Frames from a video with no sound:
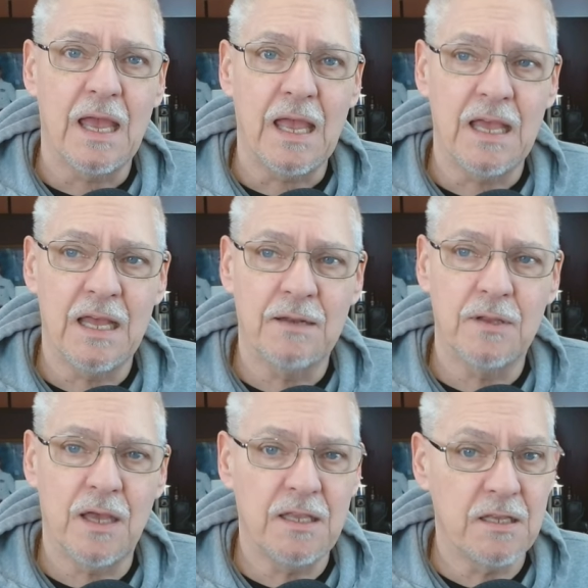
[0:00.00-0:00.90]
And,
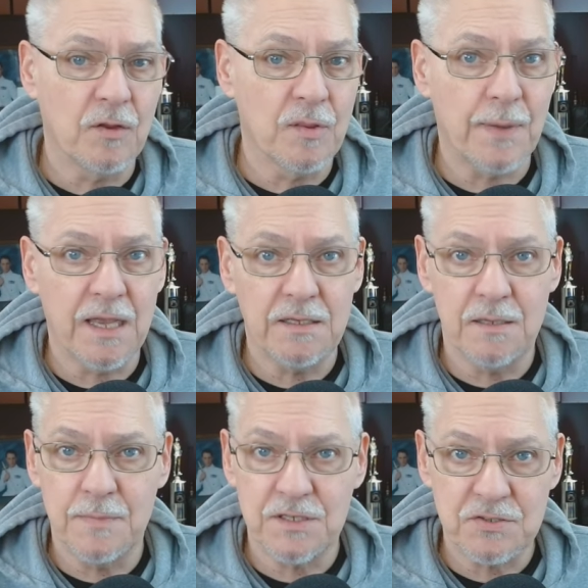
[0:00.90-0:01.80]
you know, the Biden
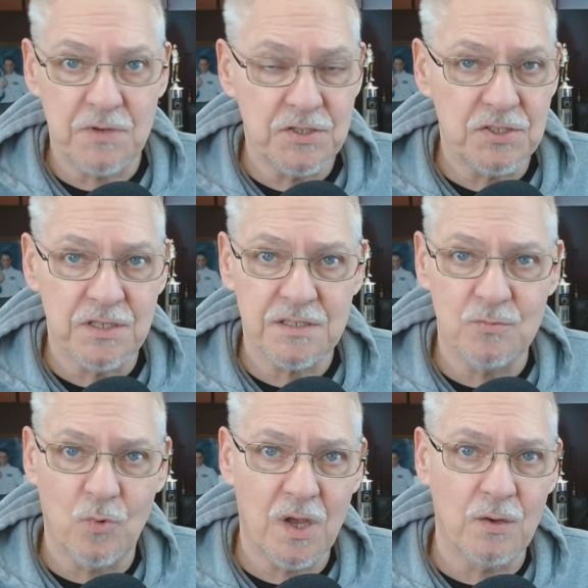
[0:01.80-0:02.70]
administration
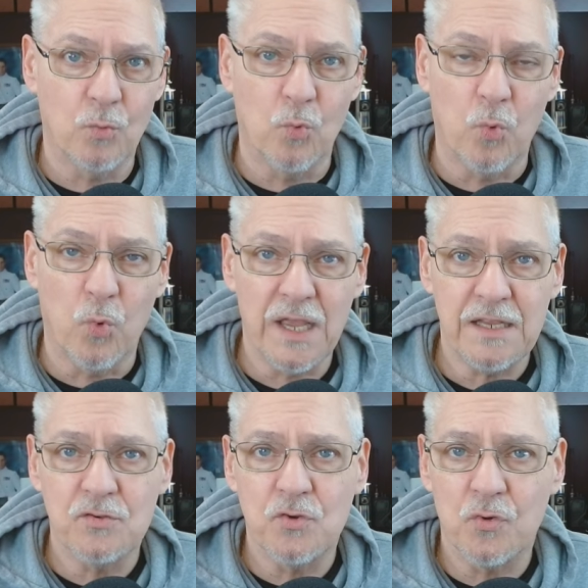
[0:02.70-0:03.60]
doesn't want
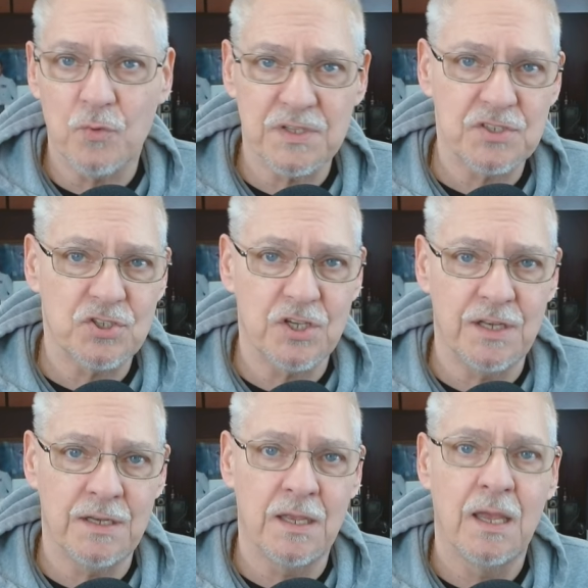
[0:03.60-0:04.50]
white
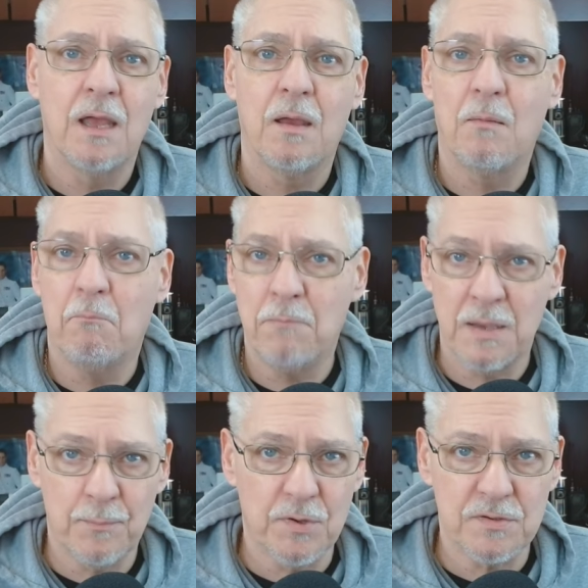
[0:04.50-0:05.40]
Christian
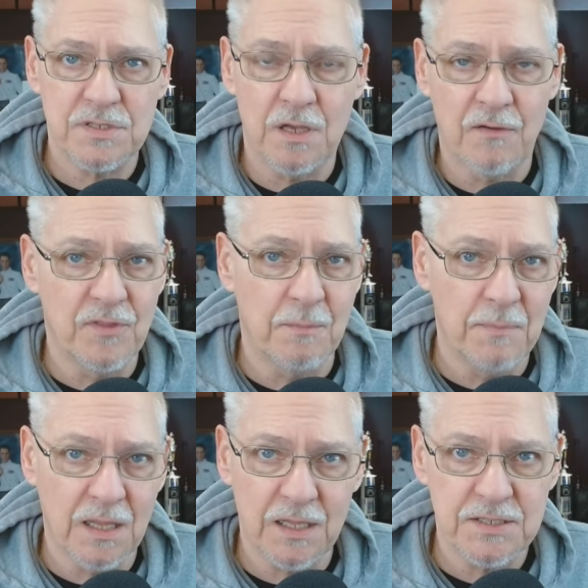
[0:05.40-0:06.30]
members of the
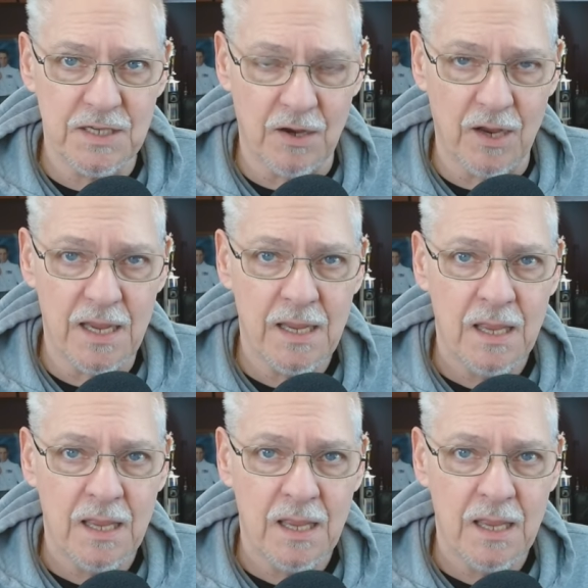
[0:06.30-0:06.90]
military,